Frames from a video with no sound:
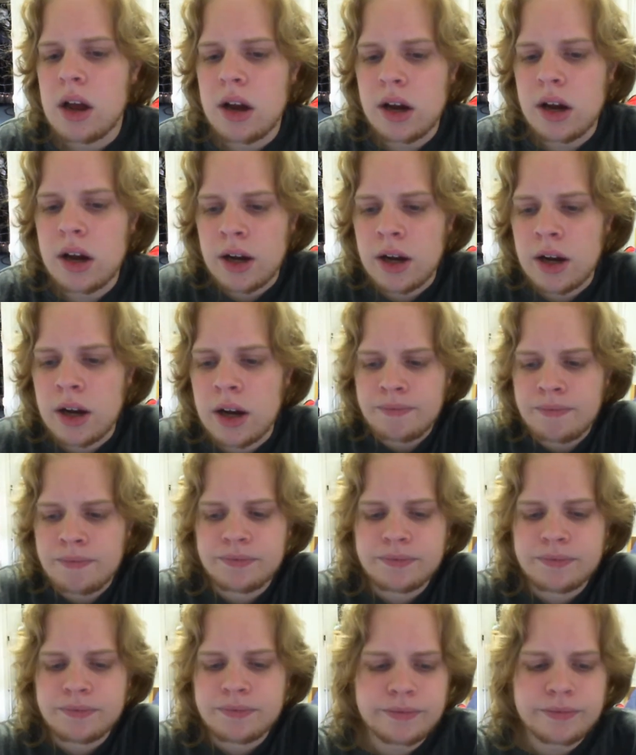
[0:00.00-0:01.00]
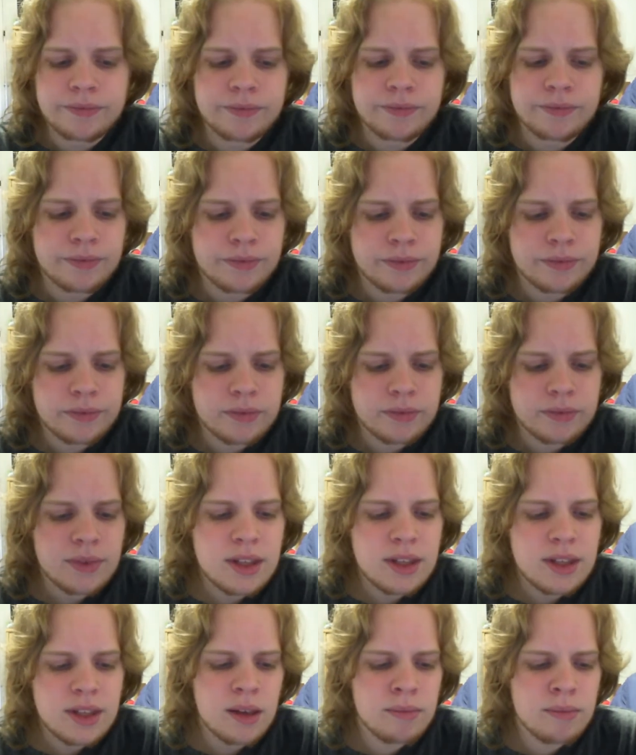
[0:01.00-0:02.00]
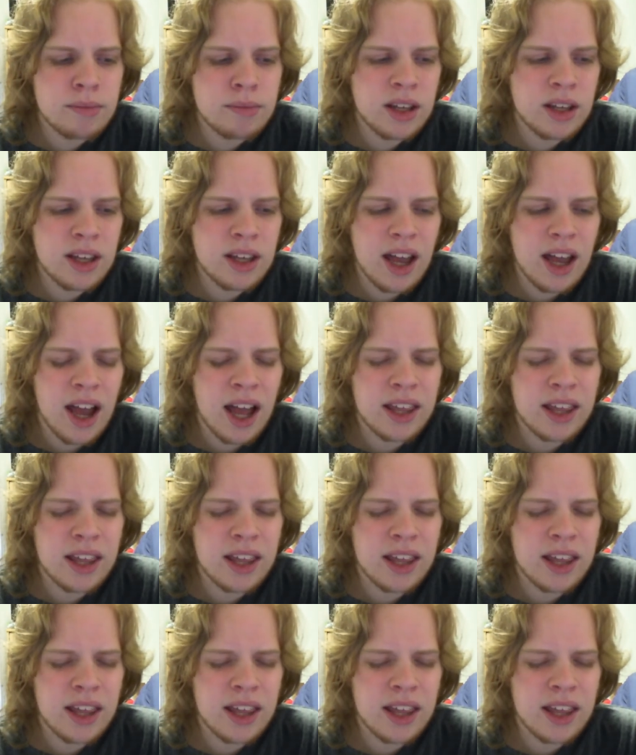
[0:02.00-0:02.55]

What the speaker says: But yeah,